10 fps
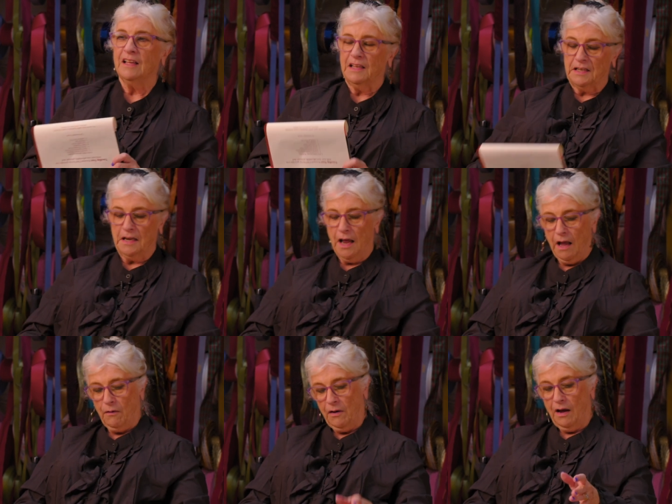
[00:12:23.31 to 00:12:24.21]
You
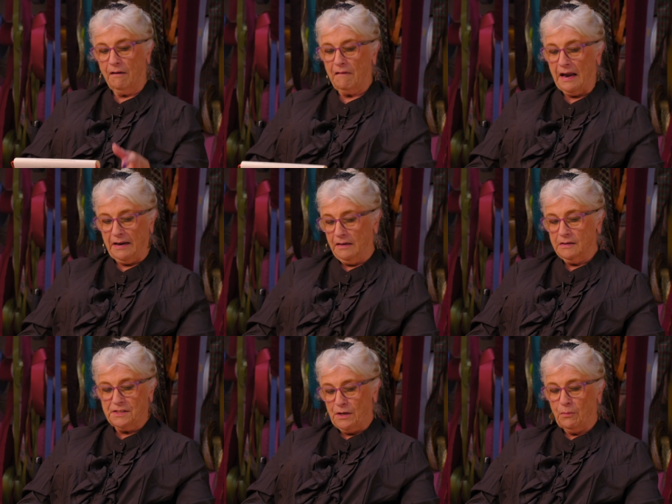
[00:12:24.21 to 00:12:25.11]
know, all right,
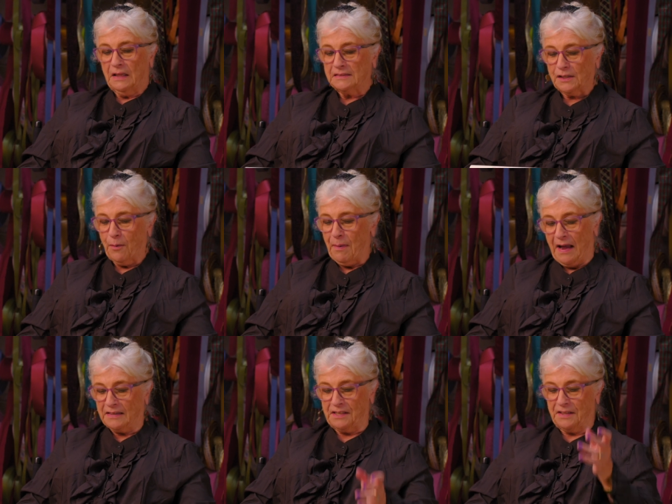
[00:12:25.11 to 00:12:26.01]
so let's go back to